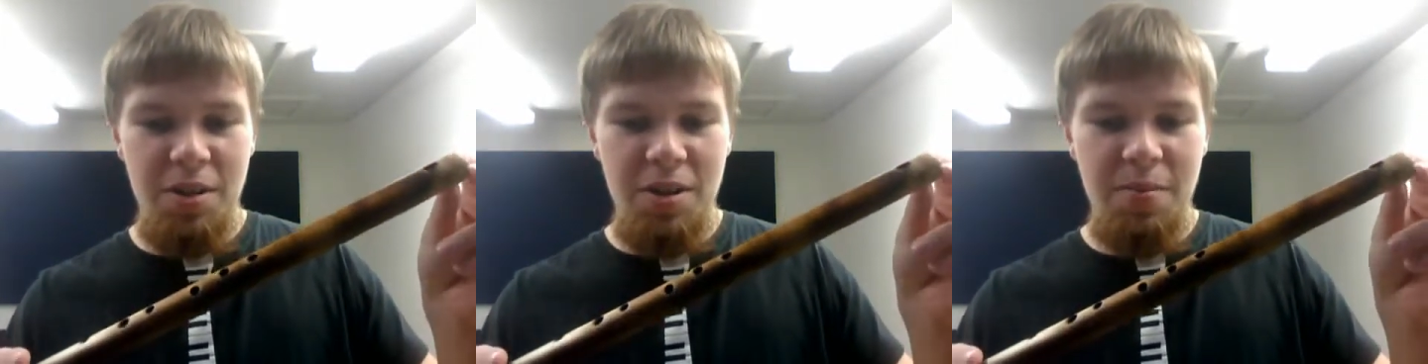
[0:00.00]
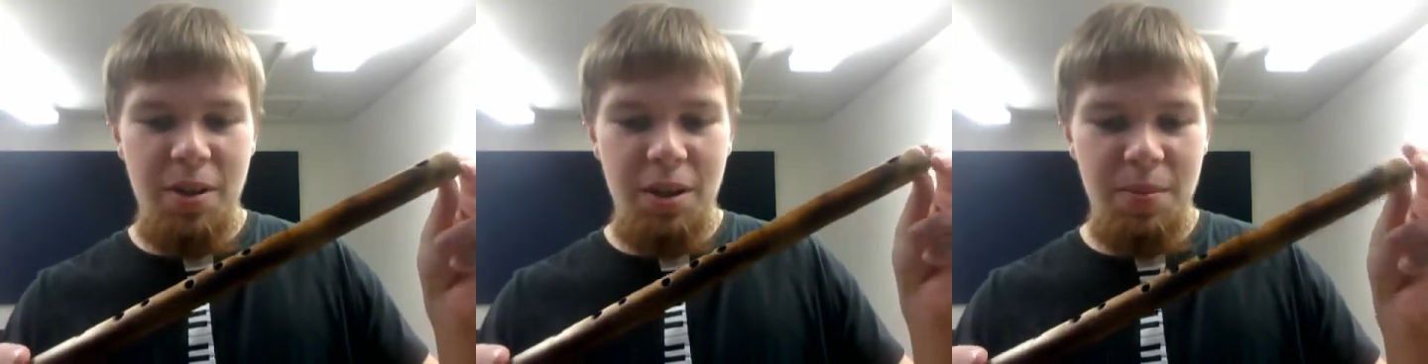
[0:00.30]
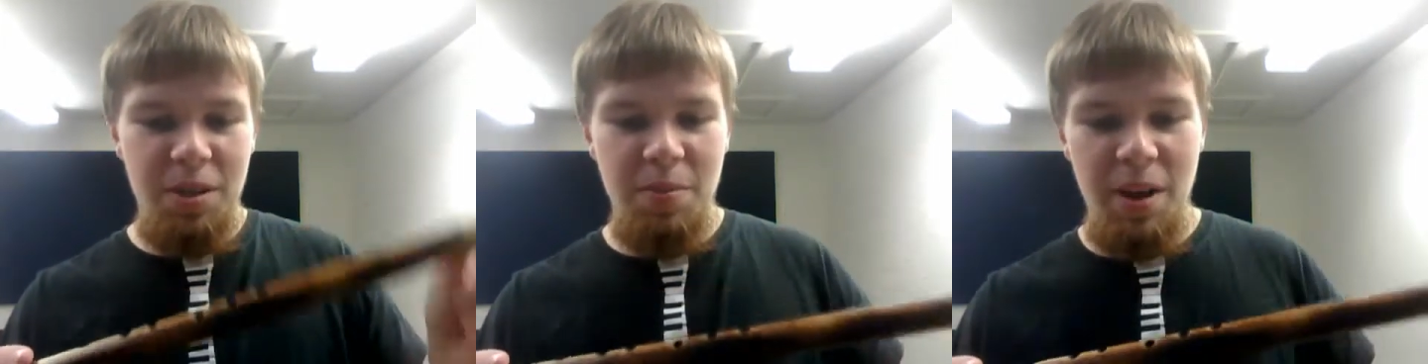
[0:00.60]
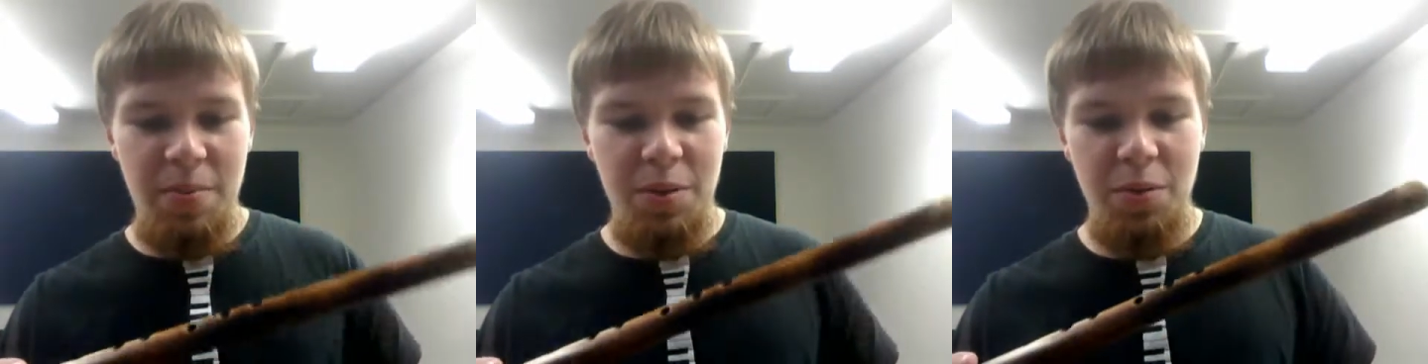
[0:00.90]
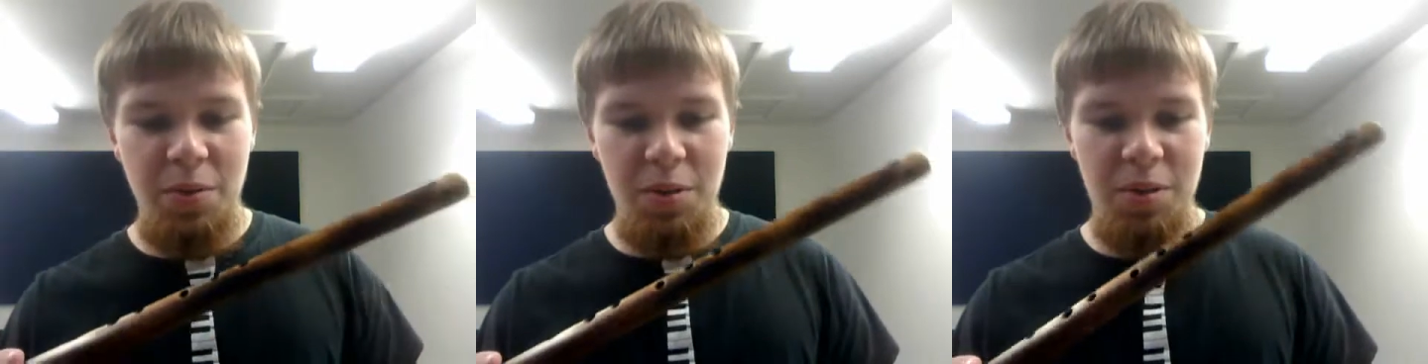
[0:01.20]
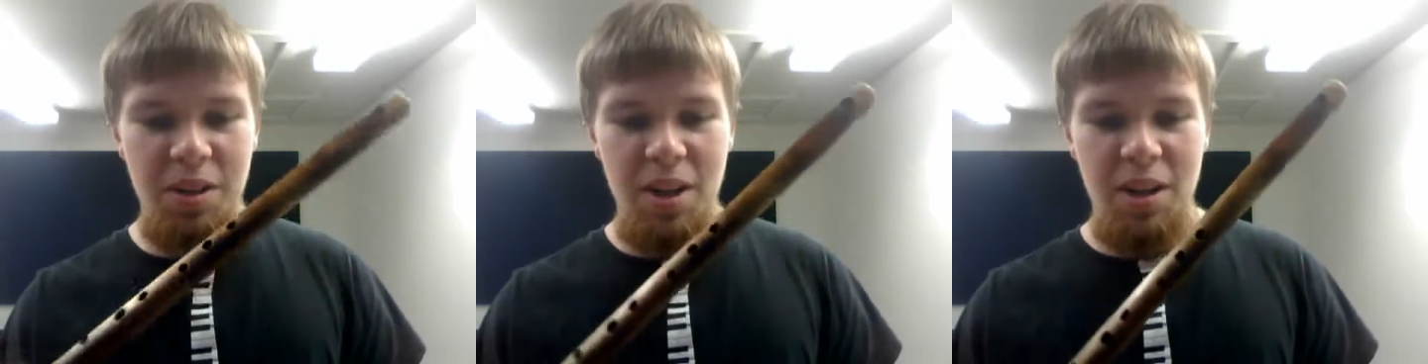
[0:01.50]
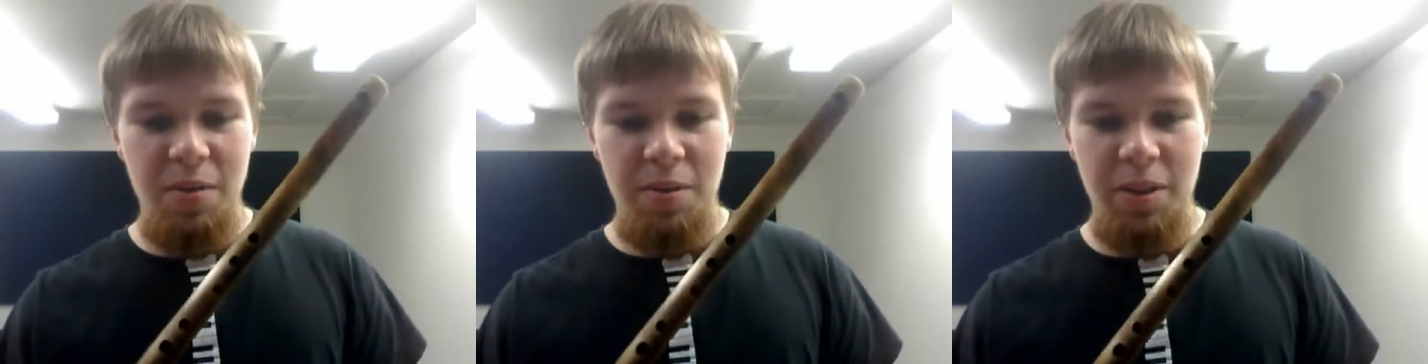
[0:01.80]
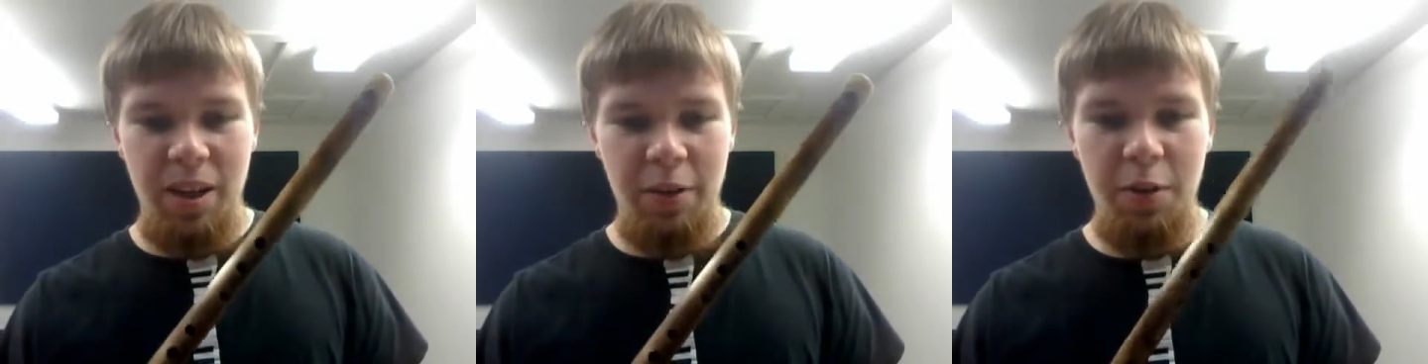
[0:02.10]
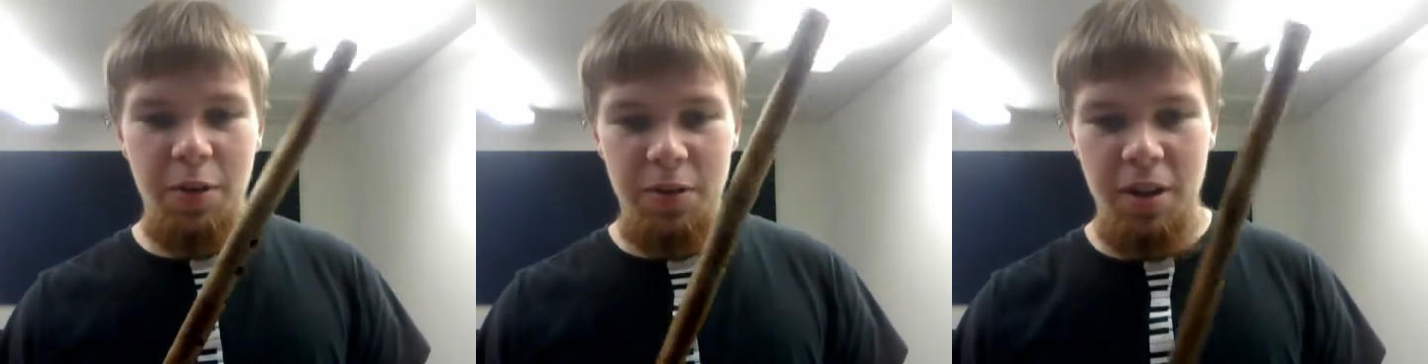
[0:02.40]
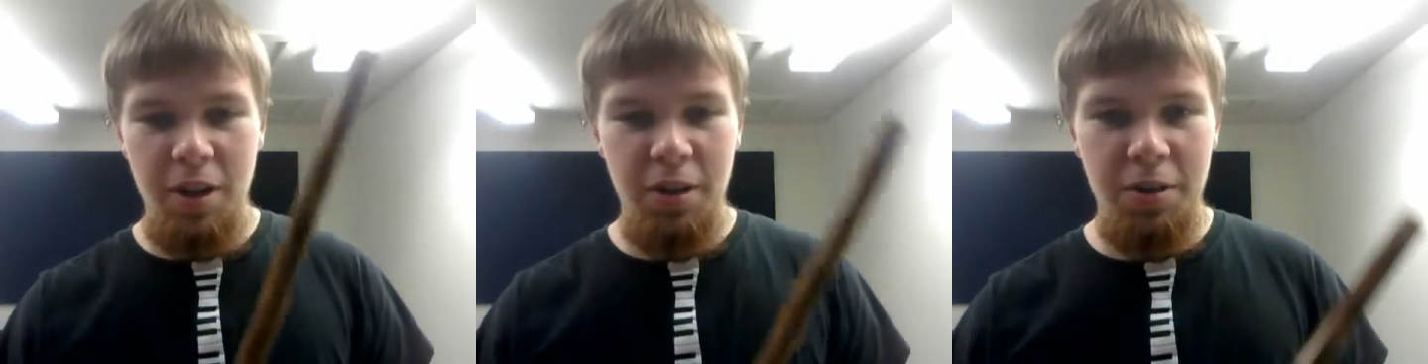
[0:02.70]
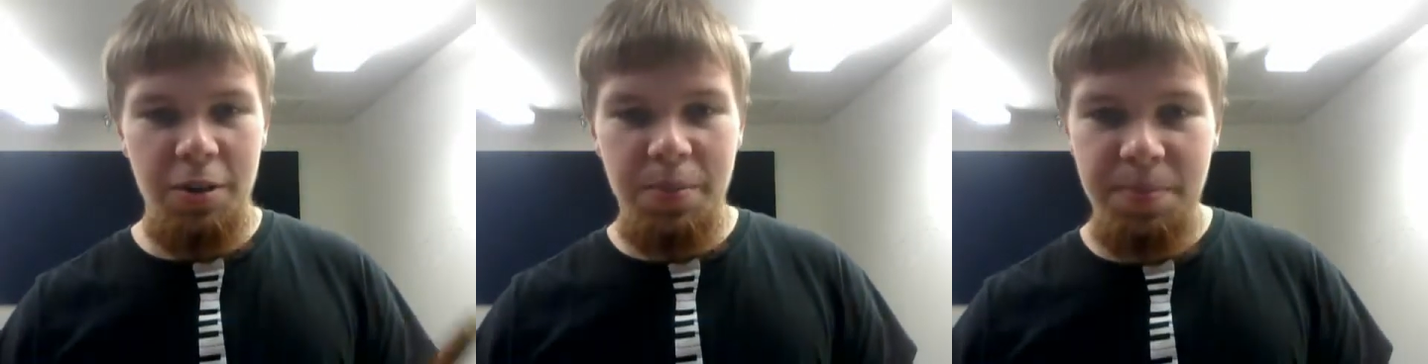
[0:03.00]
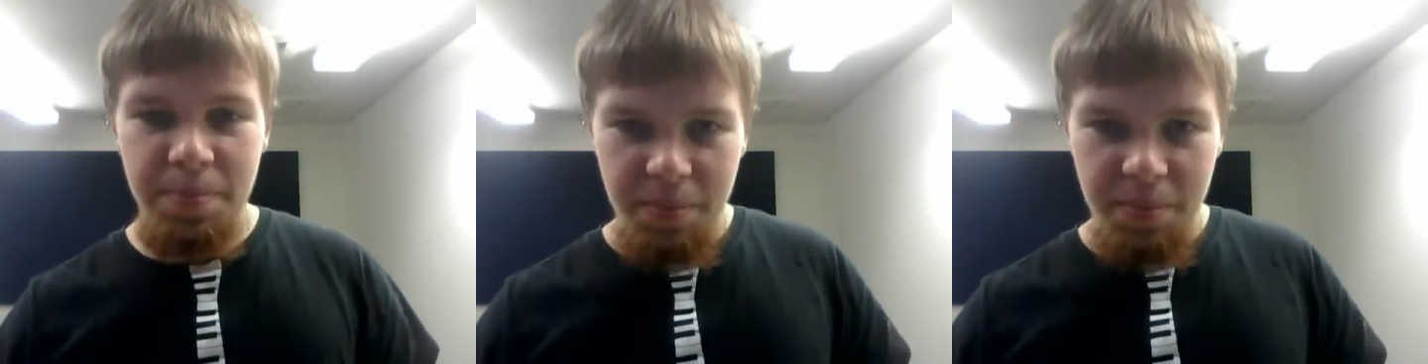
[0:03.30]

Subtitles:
You can pick up these bamboo flutes for like $50.